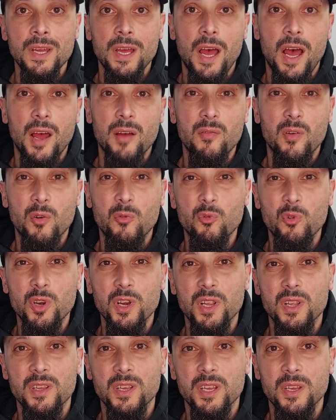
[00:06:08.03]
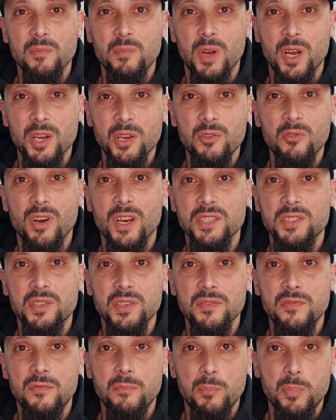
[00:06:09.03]
have a really
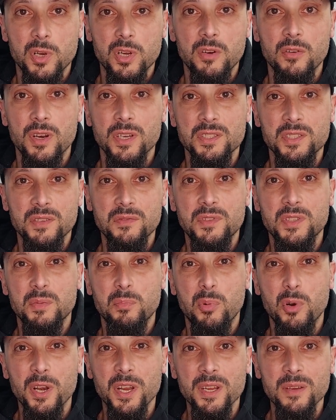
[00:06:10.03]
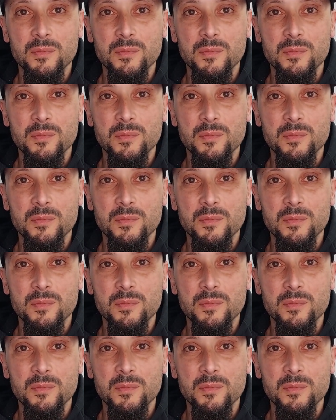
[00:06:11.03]
aggressive progressive spring.